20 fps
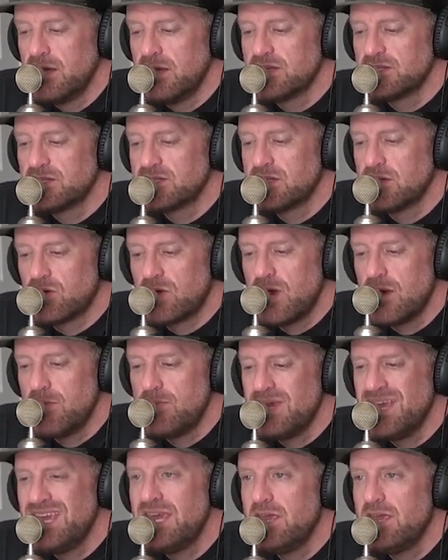And they said, okay,
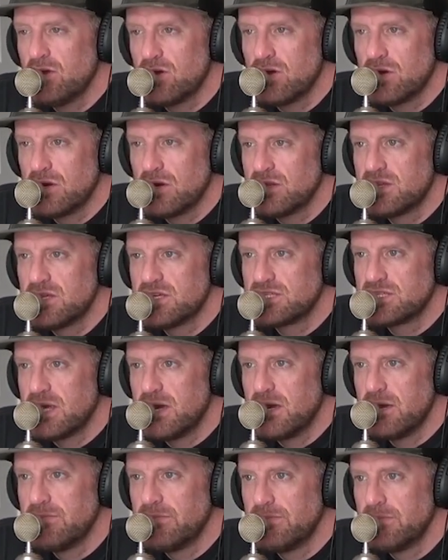be here at this
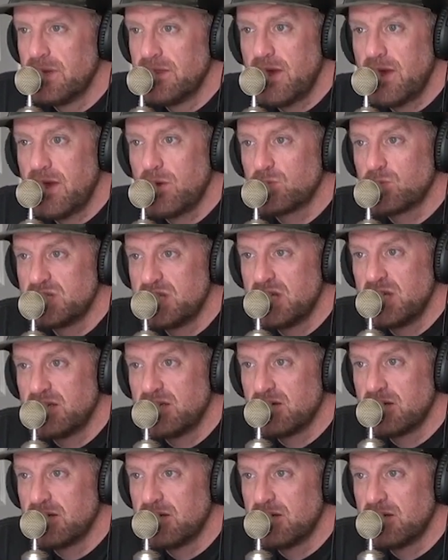time. And that was it.